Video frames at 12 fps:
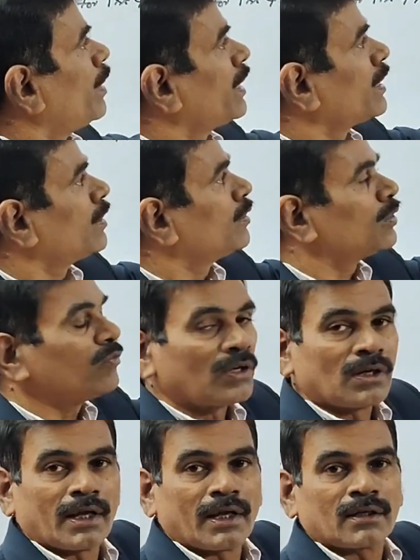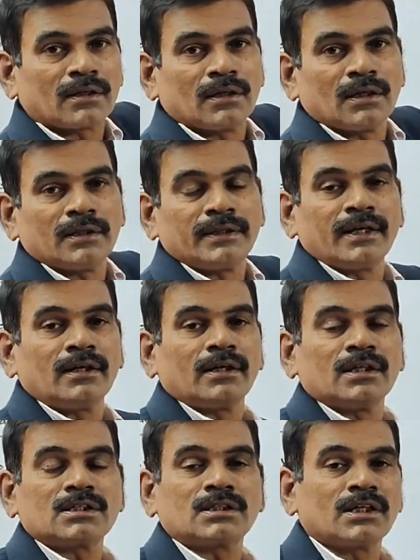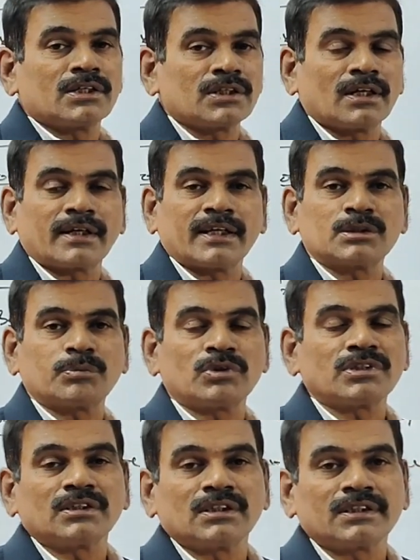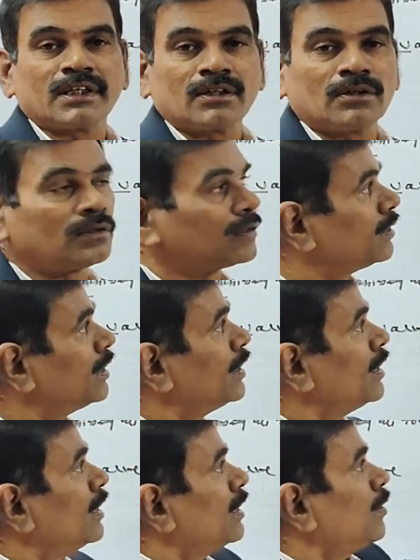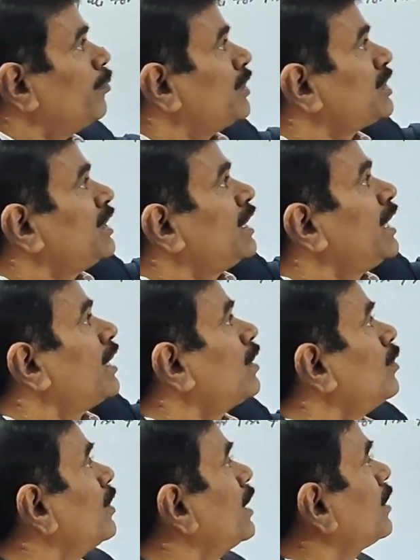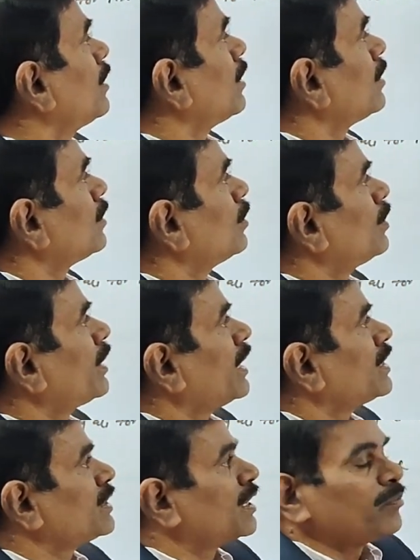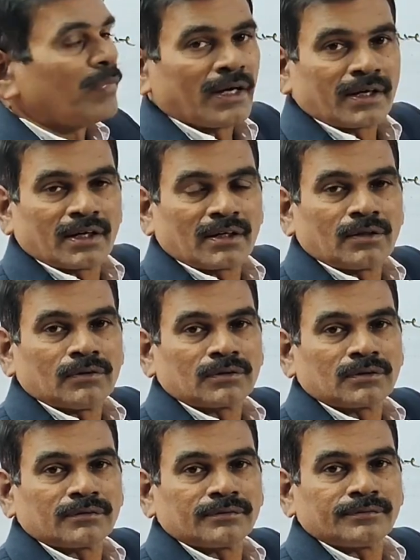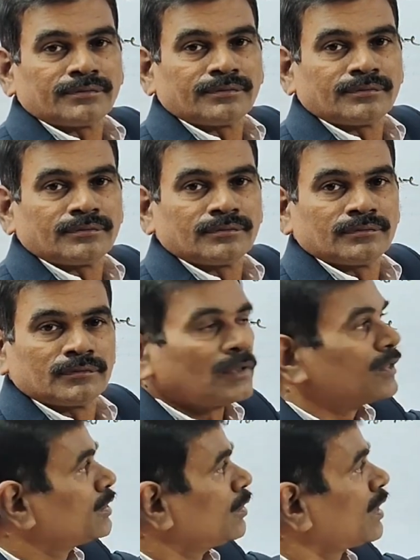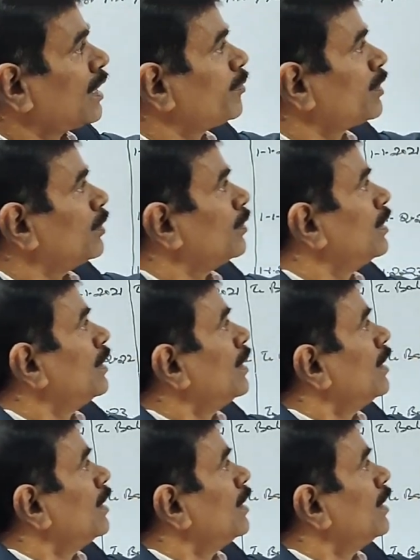to bank account to 1 lakh. Then installation and transport charges incurred. Machinery account data to cash or bank account. So come to